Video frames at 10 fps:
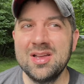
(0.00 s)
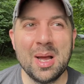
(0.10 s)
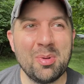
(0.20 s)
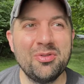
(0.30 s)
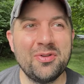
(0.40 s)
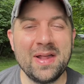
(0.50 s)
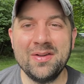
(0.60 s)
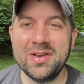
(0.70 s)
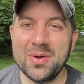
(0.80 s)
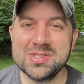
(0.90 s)
A couple
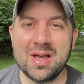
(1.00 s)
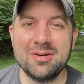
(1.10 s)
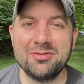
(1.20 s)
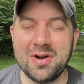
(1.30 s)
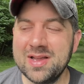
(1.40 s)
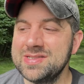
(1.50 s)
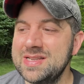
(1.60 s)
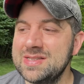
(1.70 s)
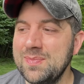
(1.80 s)
final notes on Frosty's.